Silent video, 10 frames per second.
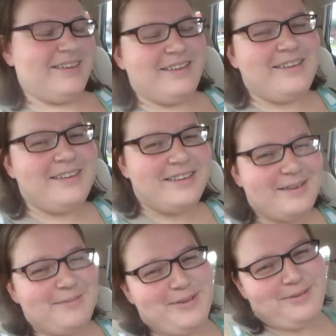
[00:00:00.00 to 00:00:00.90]

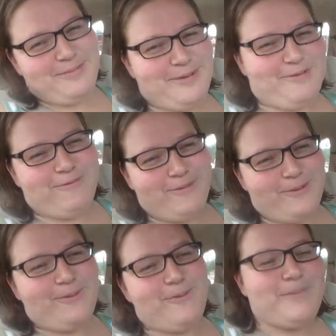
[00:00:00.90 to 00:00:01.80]
I miss my
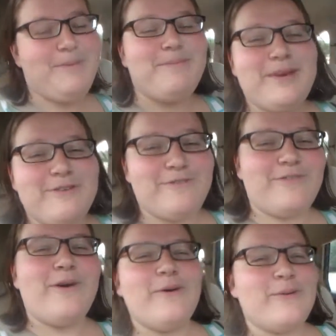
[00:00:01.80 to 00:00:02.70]
phone, my big
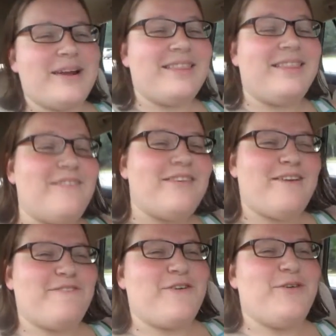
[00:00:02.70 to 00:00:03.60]
phone. I love
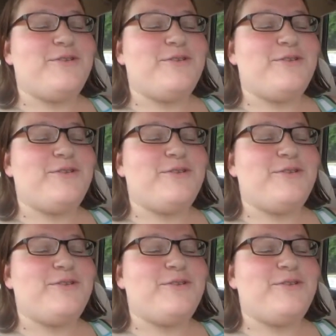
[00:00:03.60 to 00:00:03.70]
that phone.